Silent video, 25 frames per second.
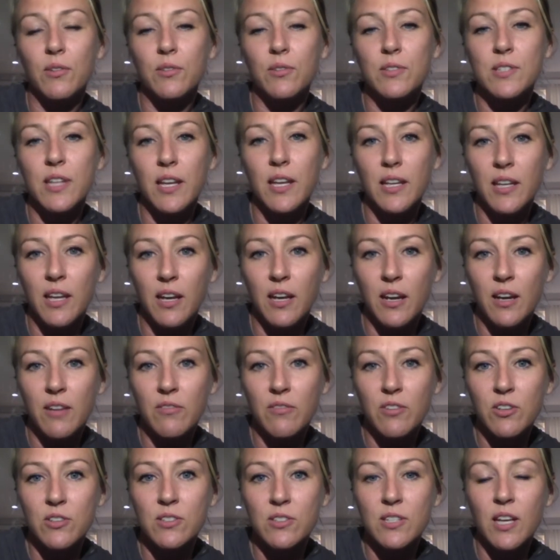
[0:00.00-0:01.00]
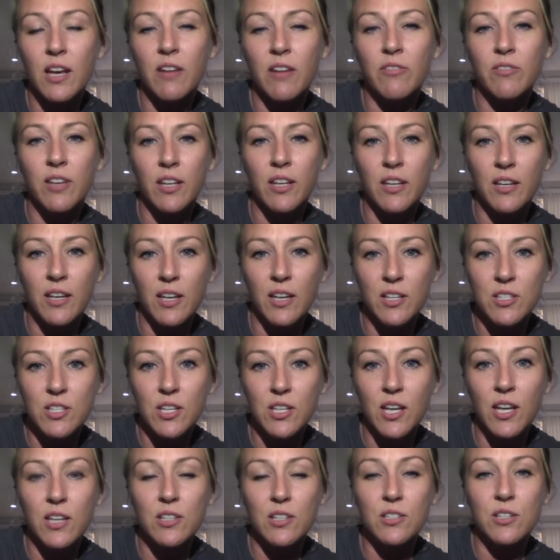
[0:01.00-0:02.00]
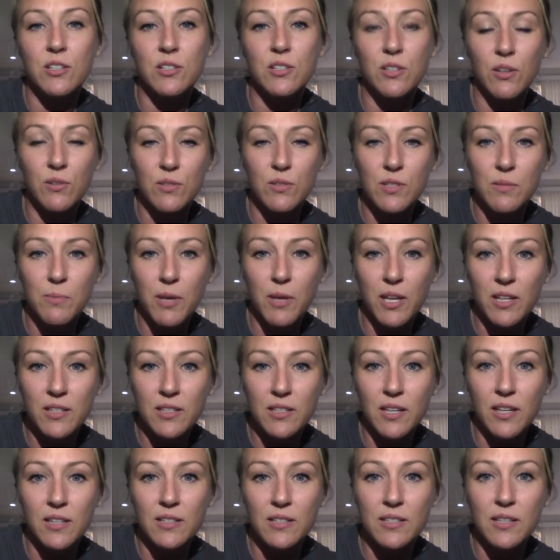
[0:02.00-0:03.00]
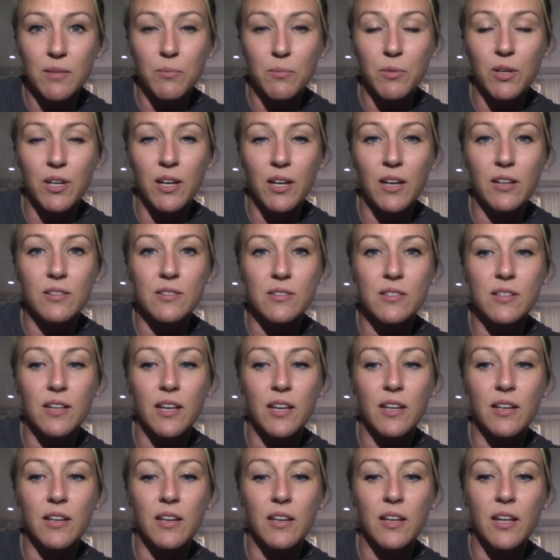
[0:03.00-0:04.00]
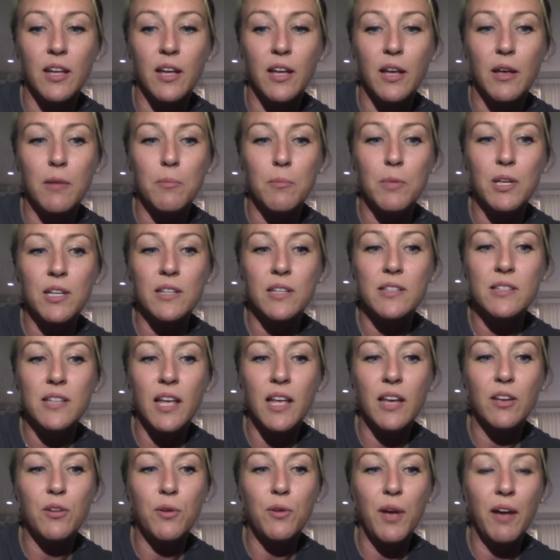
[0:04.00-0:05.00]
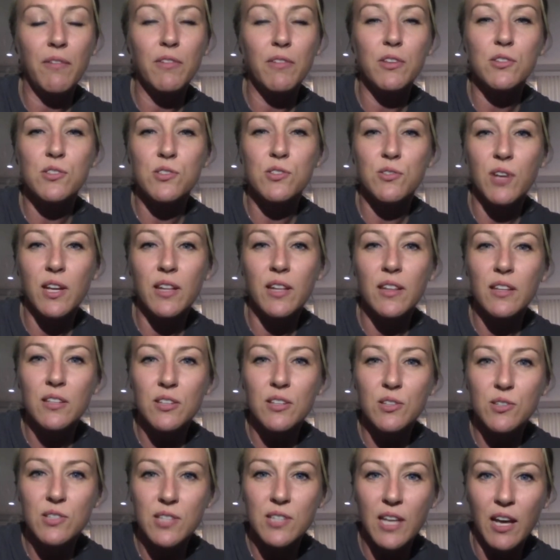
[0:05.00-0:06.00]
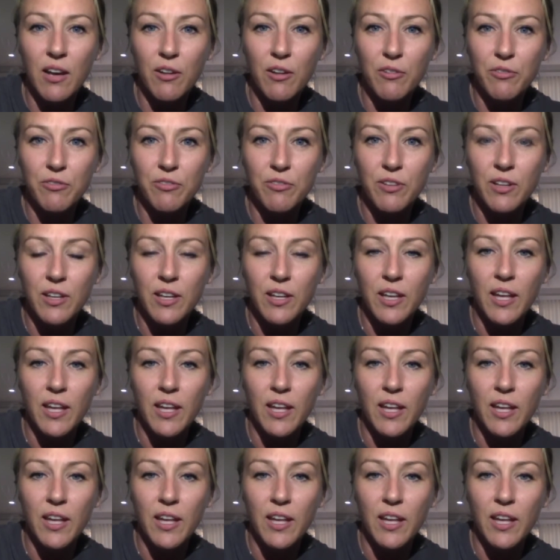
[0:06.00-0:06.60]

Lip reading: take care of yourself, get an education, don't depend on someone else. And because then you have the strength in yourself.